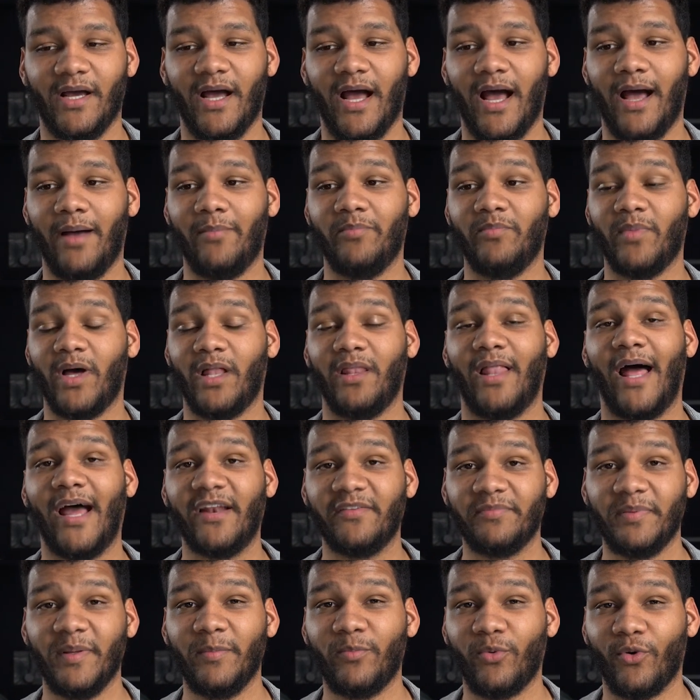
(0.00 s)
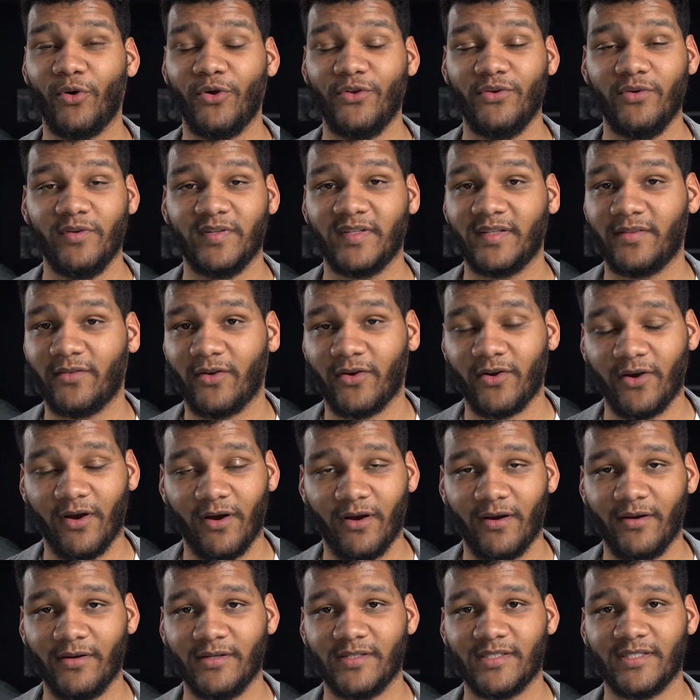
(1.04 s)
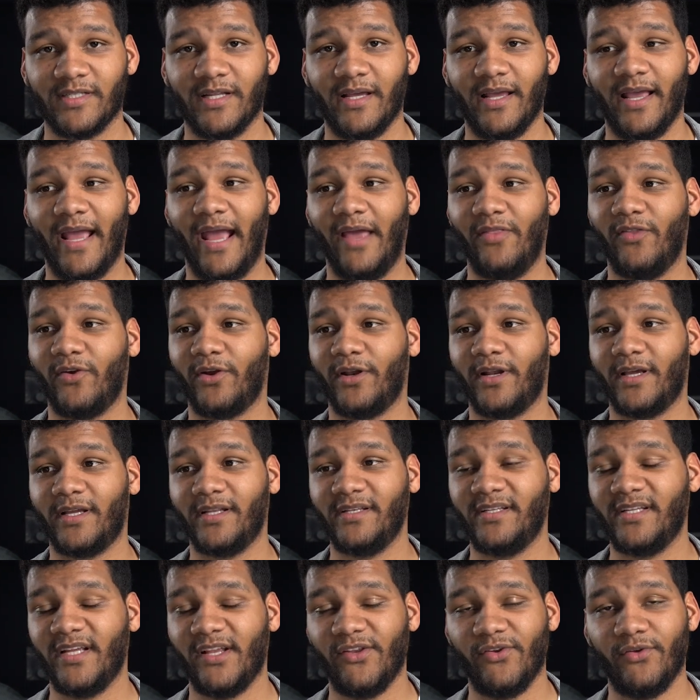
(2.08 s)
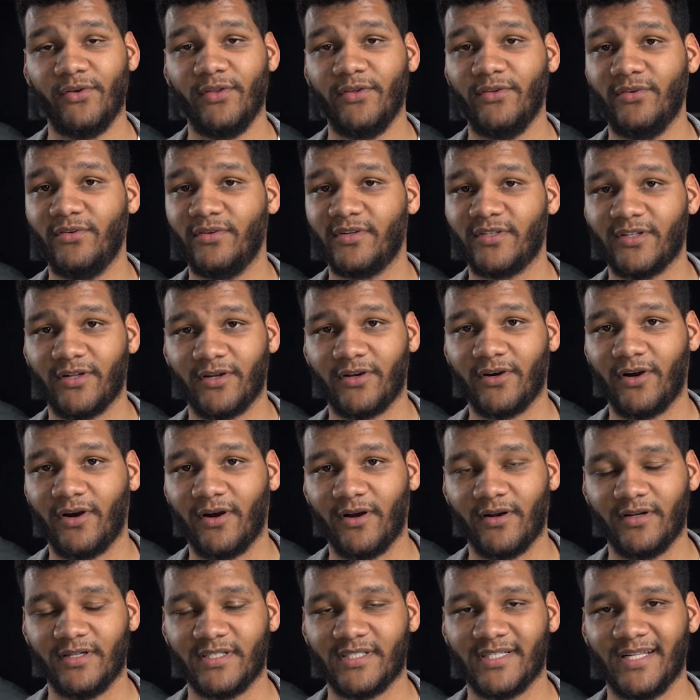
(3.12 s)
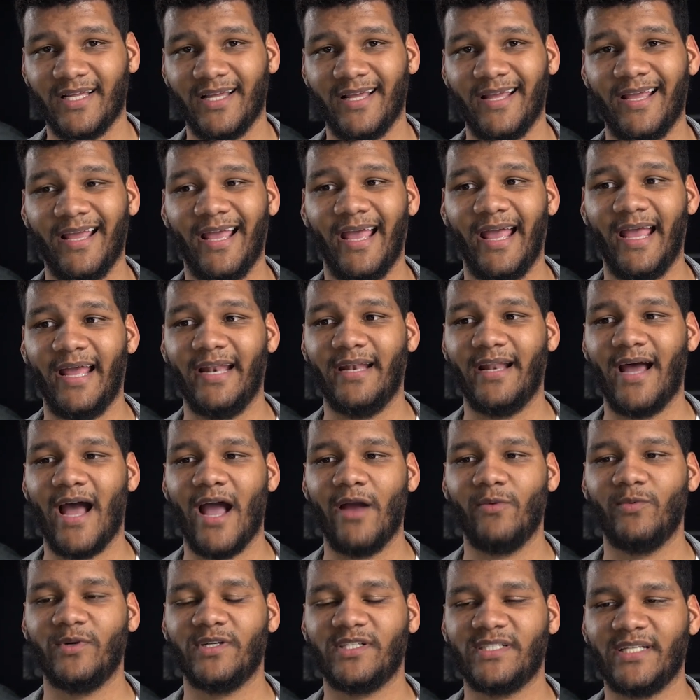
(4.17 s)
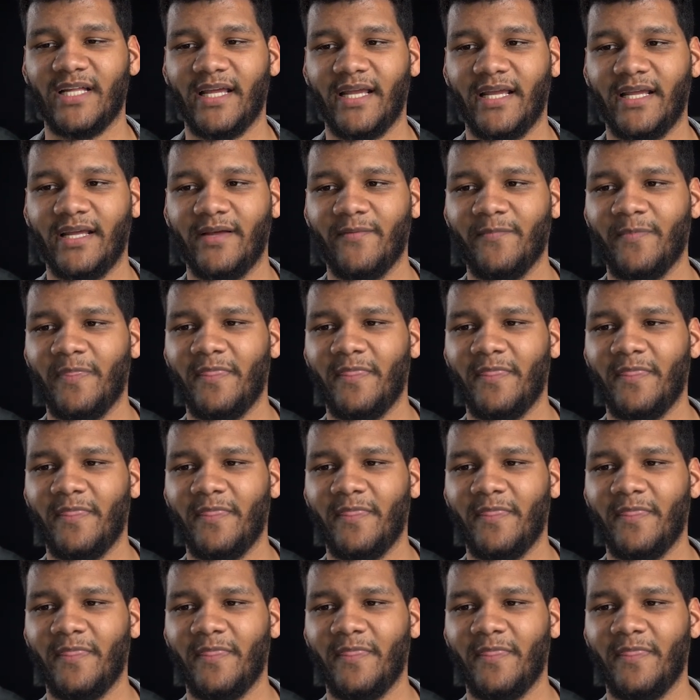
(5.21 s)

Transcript: Um, a lot of people are using their cards and they're going to continue to use their cards. And I would say